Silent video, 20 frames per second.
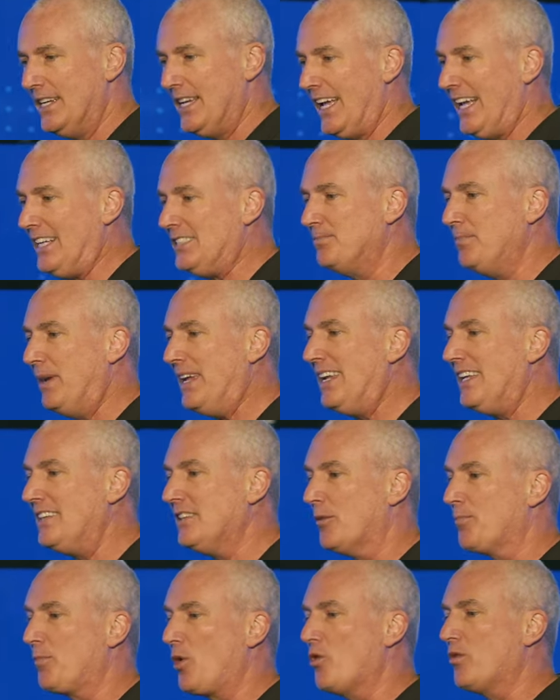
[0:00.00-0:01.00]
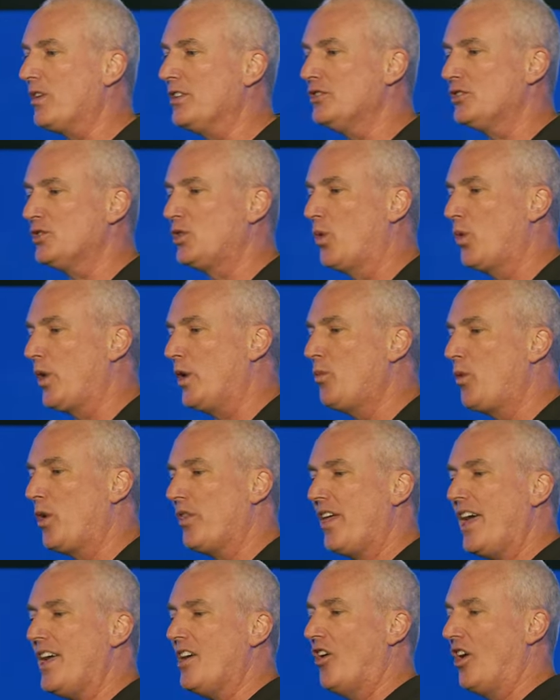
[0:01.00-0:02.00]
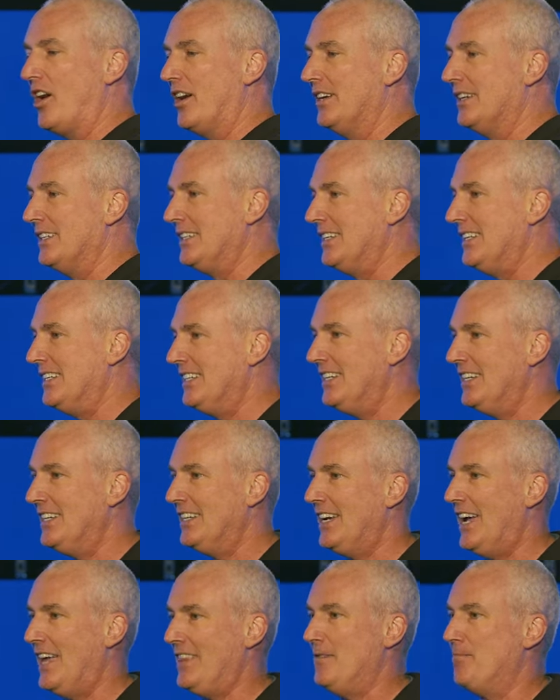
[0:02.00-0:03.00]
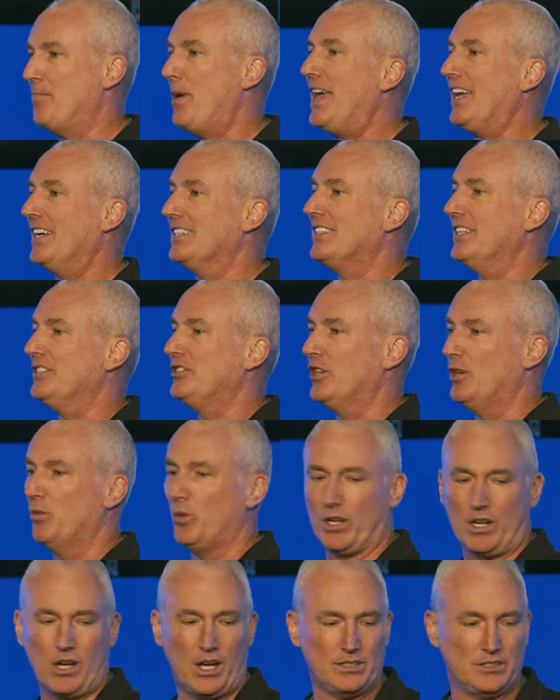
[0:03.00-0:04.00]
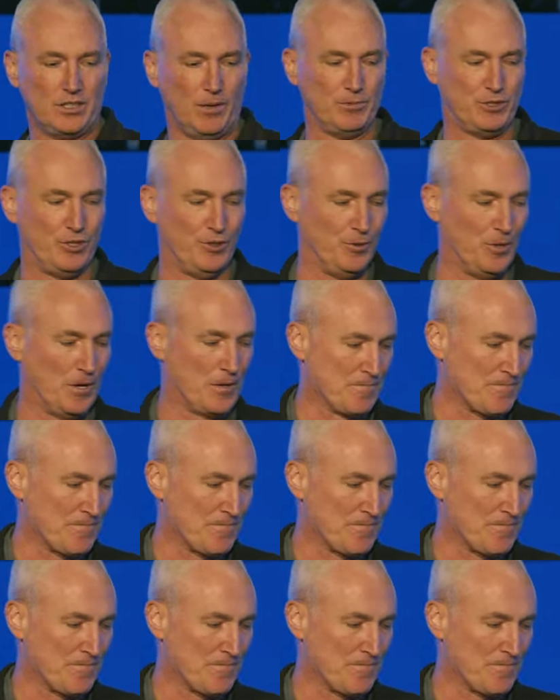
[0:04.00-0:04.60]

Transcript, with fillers: He's meeting their broken story where they are and then paying attention to what God's up to.